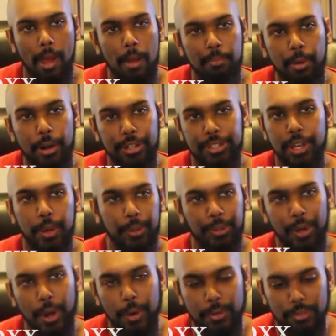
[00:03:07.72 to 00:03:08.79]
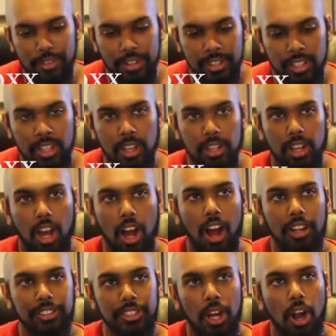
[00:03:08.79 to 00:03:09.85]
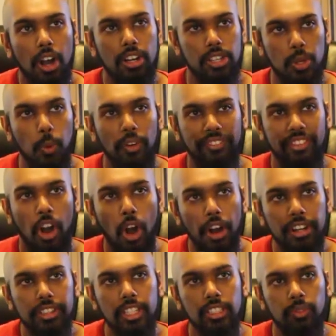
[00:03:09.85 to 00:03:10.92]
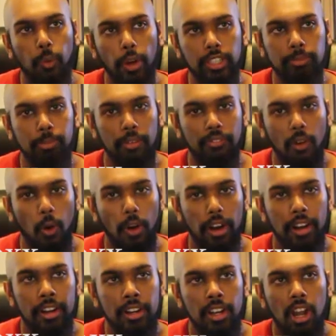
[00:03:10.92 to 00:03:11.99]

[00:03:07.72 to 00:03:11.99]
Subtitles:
Emperor's New Groove. Odds are, you have heard this voice before.